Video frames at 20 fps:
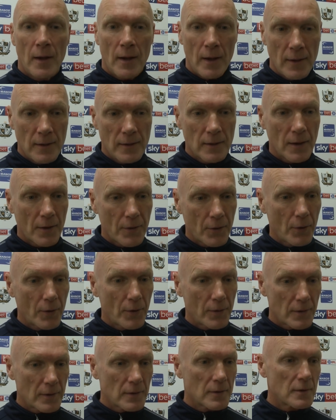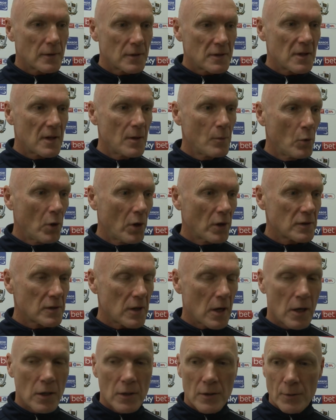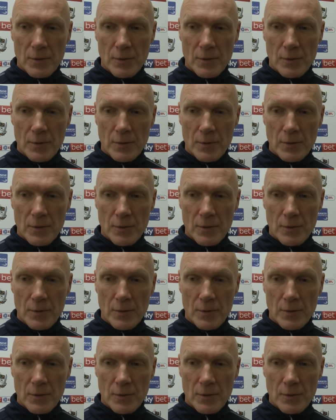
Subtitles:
And I thought the team worked hard.